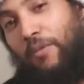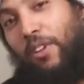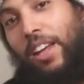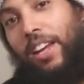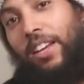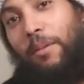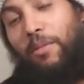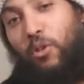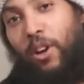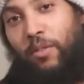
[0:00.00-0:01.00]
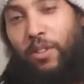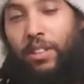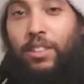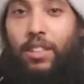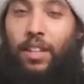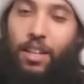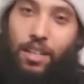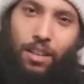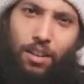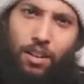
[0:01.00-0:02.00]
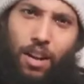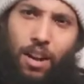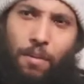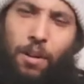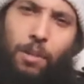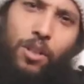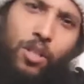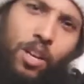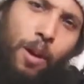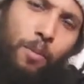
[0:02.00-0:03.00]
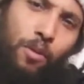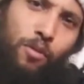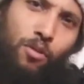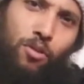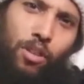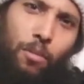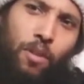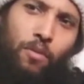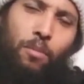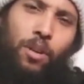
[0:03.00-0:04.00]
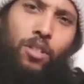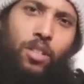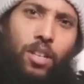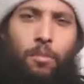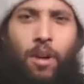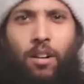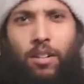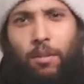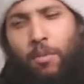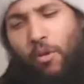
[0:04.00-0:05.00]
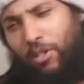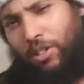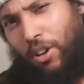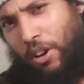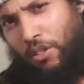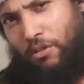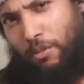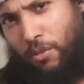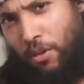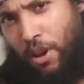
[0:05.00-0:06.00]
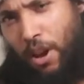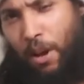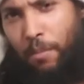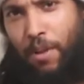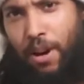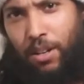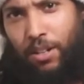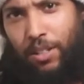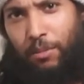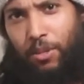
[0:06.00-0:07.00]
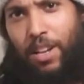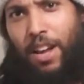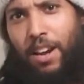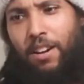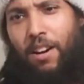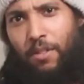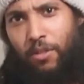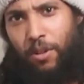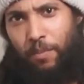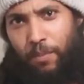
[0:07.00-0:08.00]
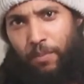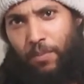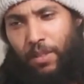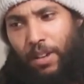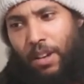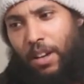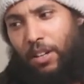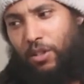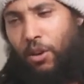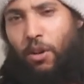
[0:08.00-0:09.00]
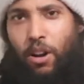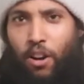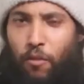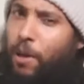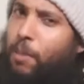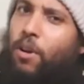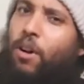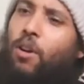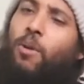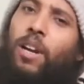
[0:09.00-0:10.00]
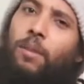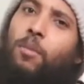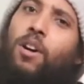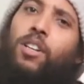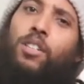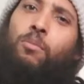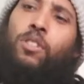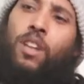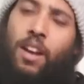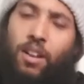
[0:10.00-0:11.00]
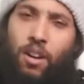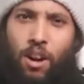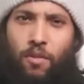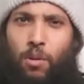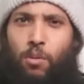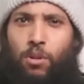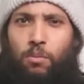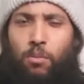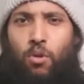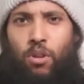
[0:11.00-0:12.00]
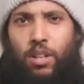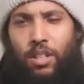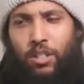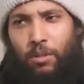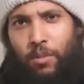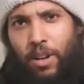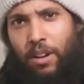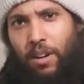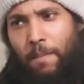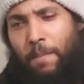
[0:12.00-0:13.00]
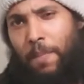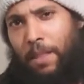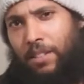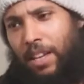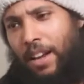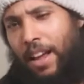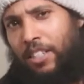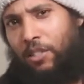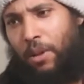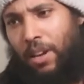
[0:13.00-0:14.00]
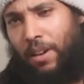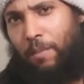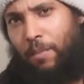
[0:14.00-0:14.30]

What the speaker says: for AWF, and today I'm going to be sharing with you some information about the Most Honorable Marcus Mosiah Garvey. So a lot of people are aware Marcus Mosiah Garvey was born in Jamaica, St. Anne's Bay.